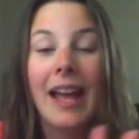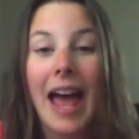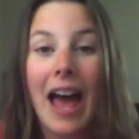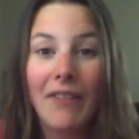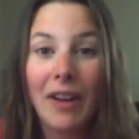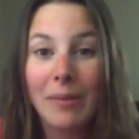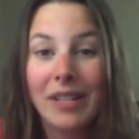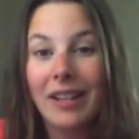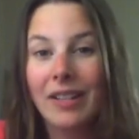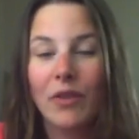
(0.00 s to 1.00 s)
FM
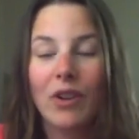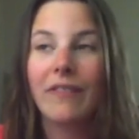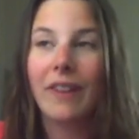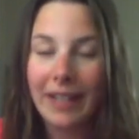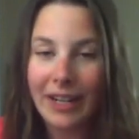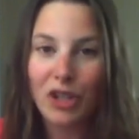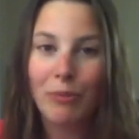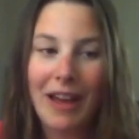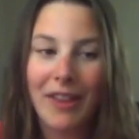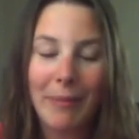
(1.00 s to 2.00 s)
stands for financial
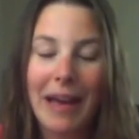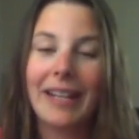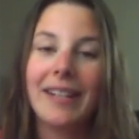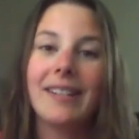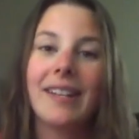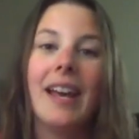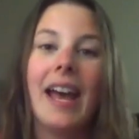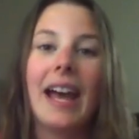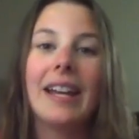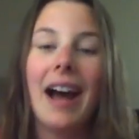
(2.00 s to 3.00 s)
mathematics,
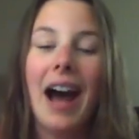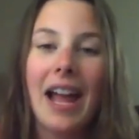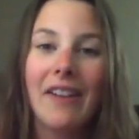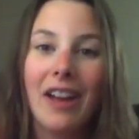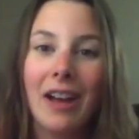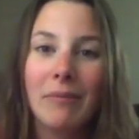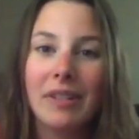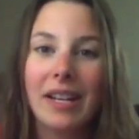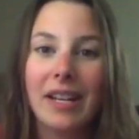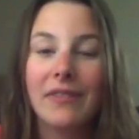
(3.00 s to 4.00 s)
and IFM
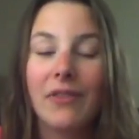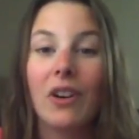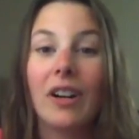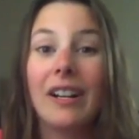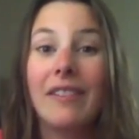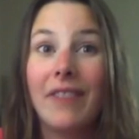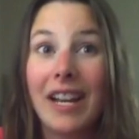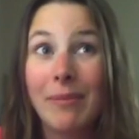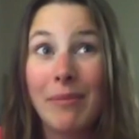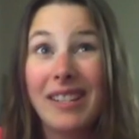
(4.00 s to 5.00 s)
stands for
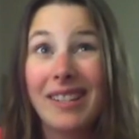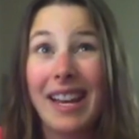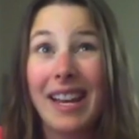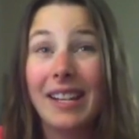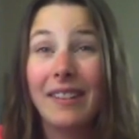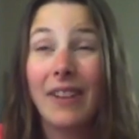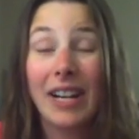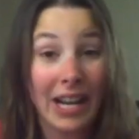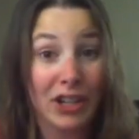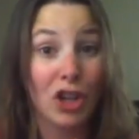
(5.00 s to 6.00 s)
investments and
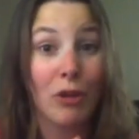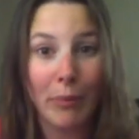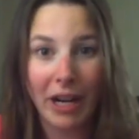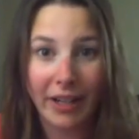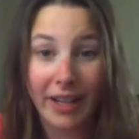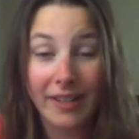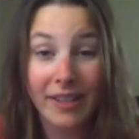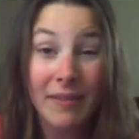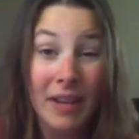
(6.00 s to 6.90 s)
financial markets.